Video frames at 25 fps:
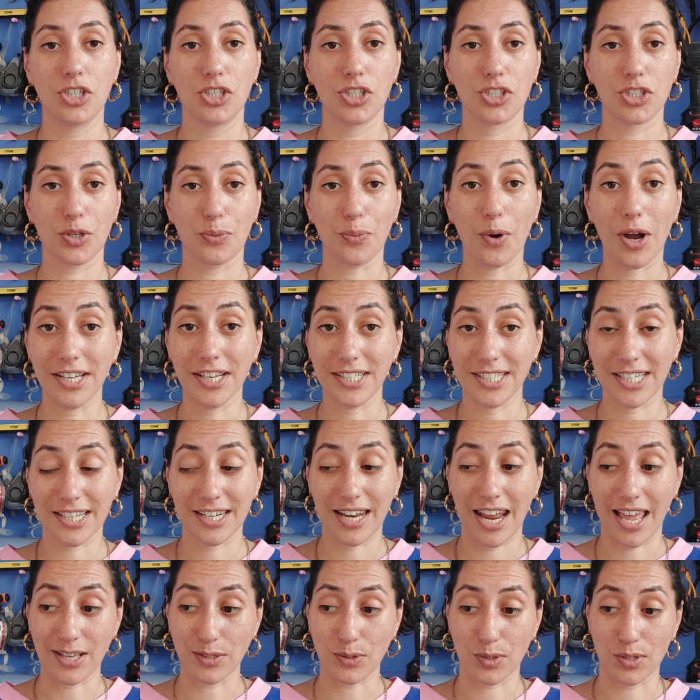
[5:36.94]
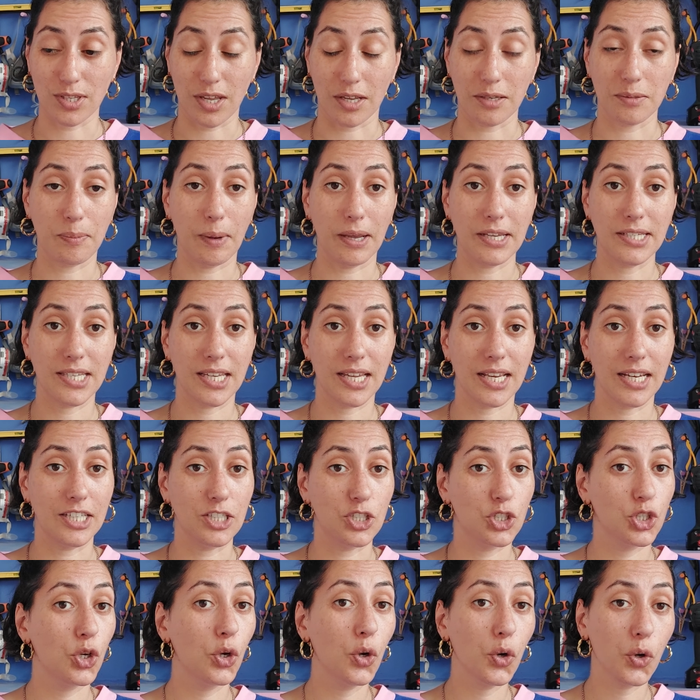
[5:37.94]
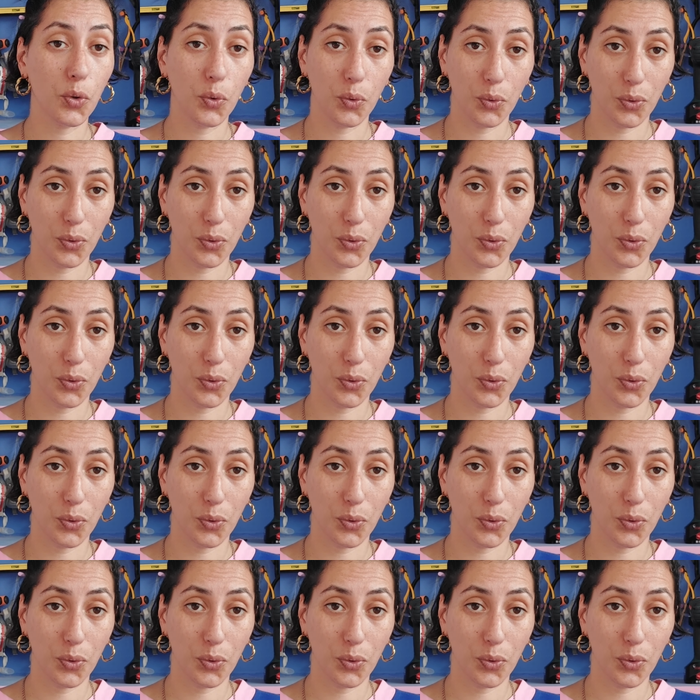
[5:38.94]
So what I did next was I basically took